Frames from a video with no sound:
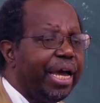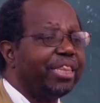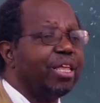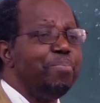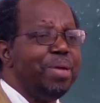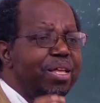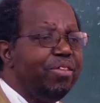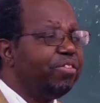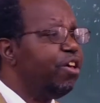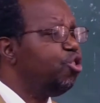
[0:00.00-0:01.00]
it
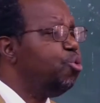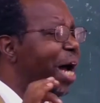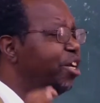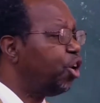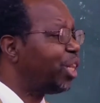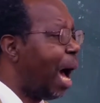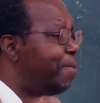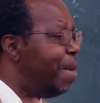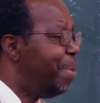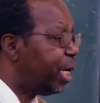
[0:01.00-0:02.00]
means you are not a
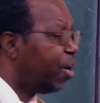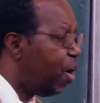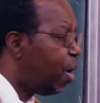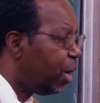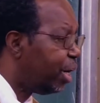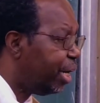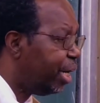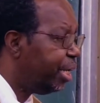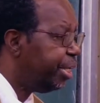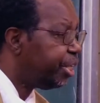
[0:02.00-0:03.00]
biblical
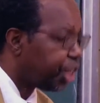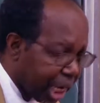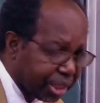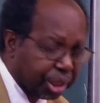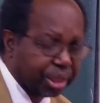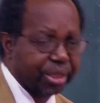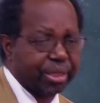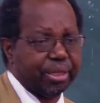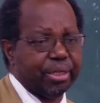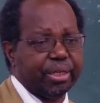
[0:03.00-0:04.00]
church.
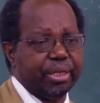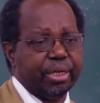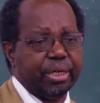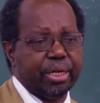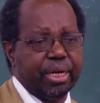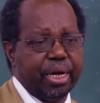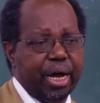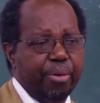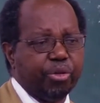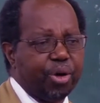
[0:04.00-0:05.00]

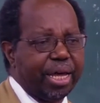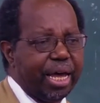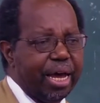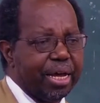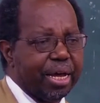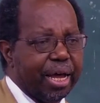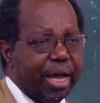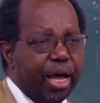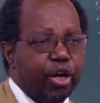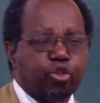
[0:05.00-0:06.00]
Are we together?
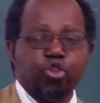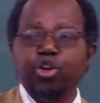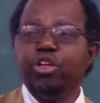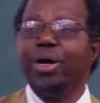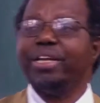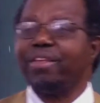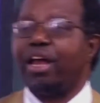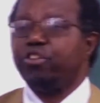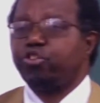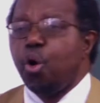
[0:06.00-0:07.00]
So you need to
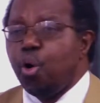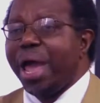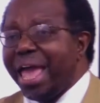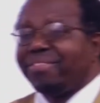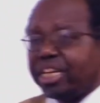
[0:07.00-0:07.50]
understand. So as